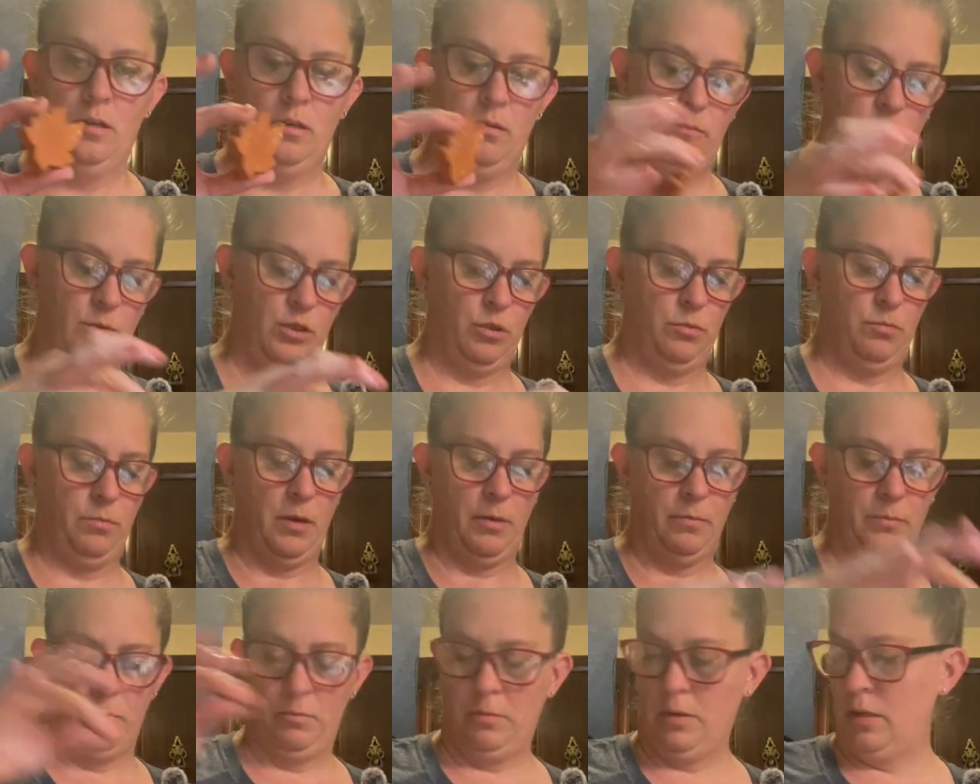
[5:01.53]
Just pop
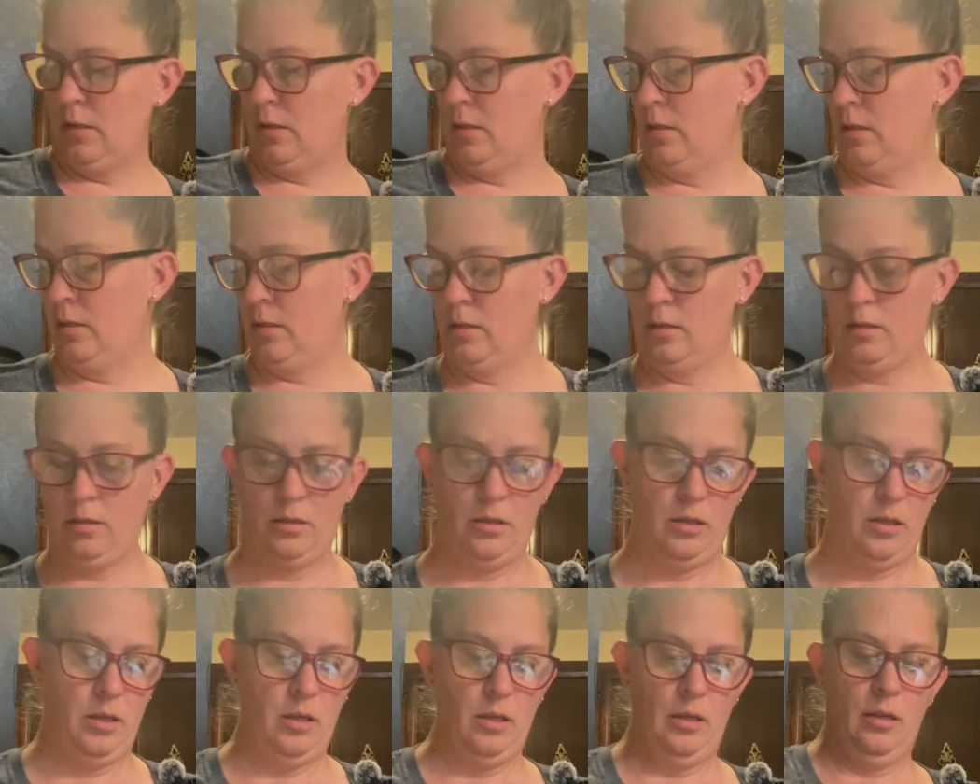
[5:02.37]
my
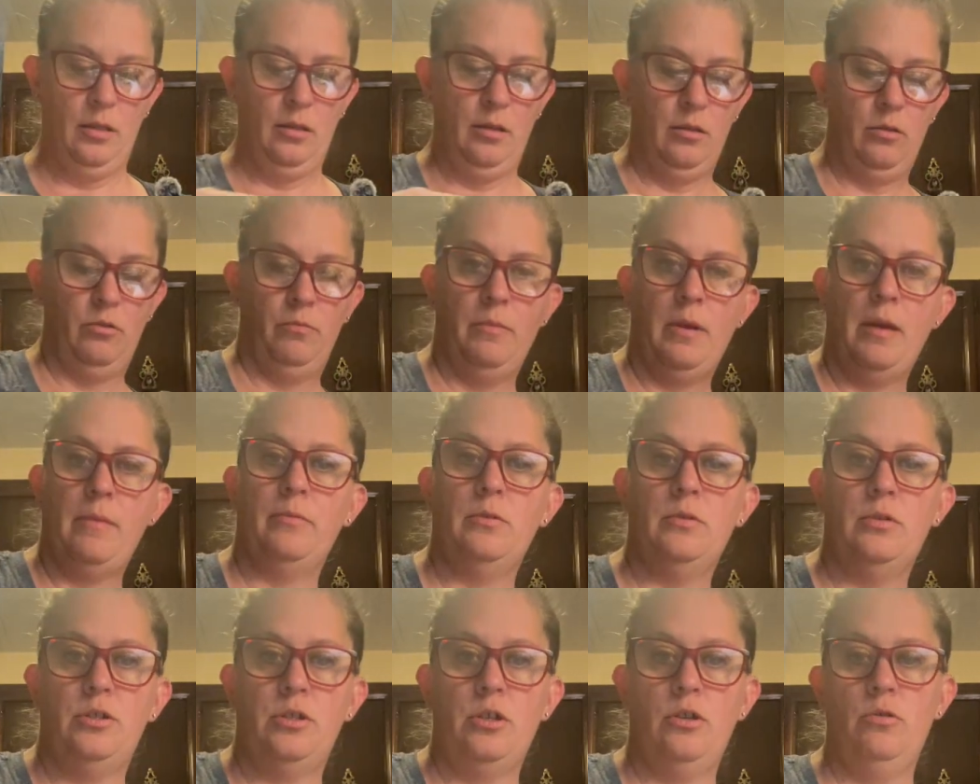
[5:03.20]
maple
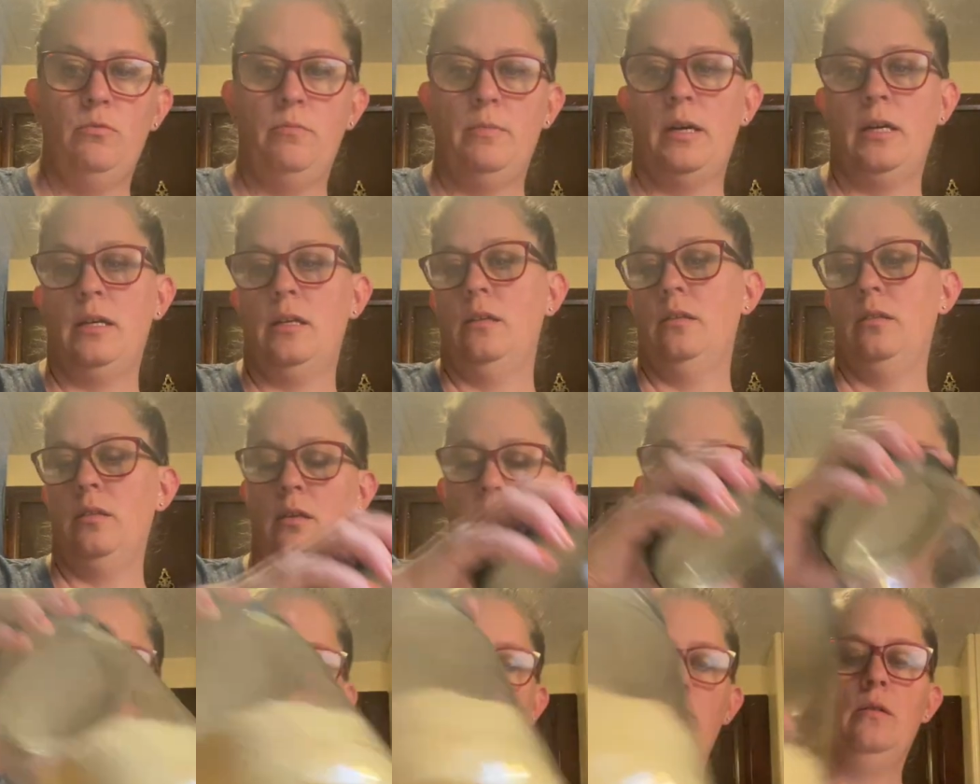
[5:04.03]
stone back in
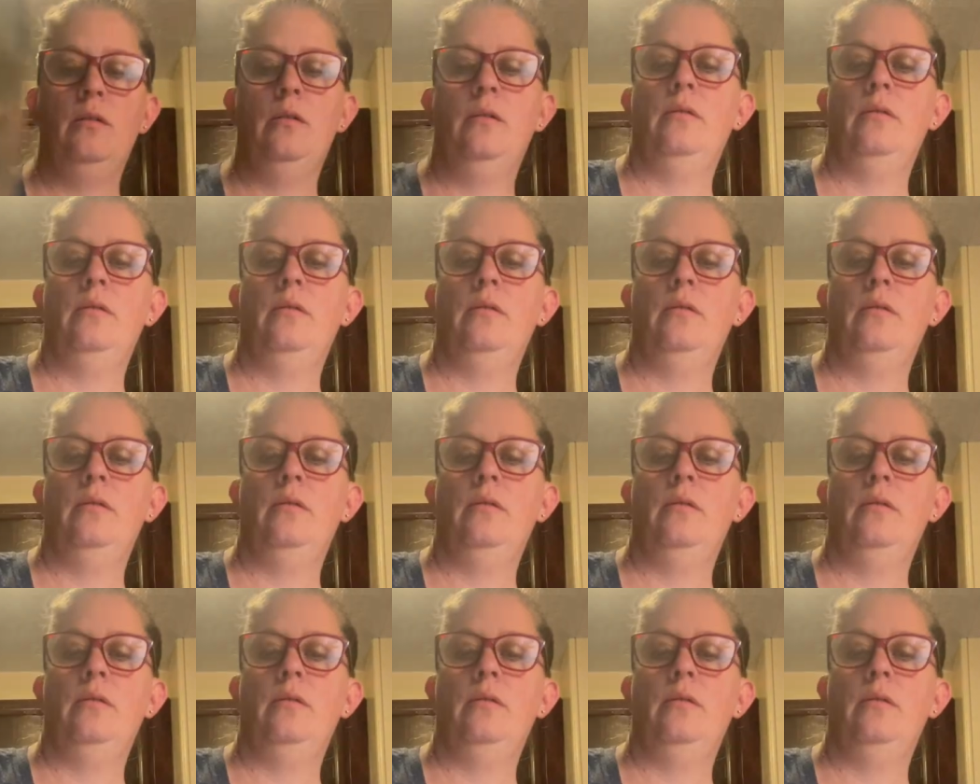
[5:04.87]
there.